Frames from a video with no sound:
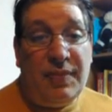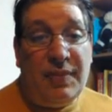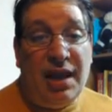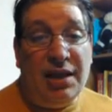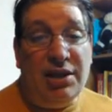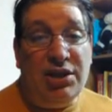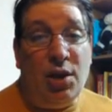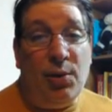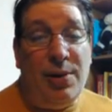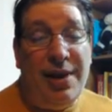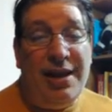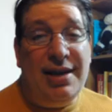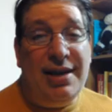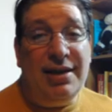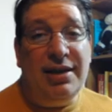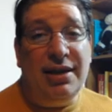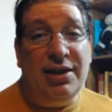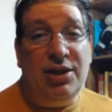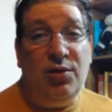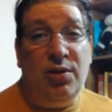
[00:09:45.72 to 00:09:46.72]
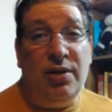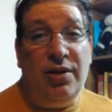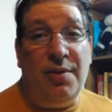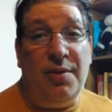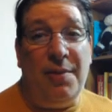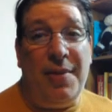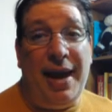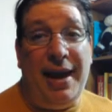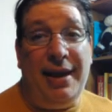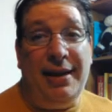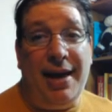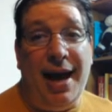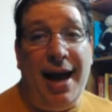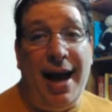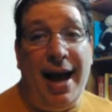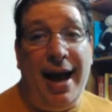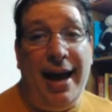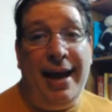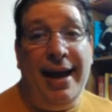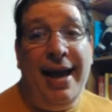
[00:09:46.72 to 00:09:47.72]
So he's the sort of the main
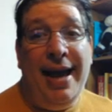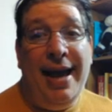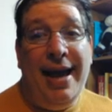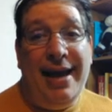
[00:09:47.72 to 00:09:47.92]
guy.